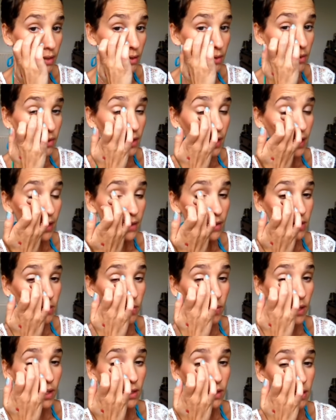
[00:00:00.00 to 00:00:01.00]
on there as
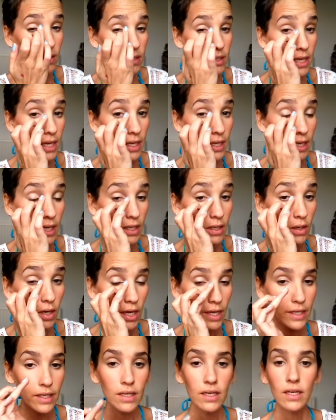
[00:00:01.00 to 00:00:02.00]
well, because that kind of
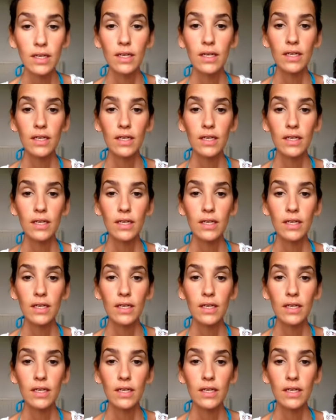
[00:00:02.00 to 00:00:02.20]
like,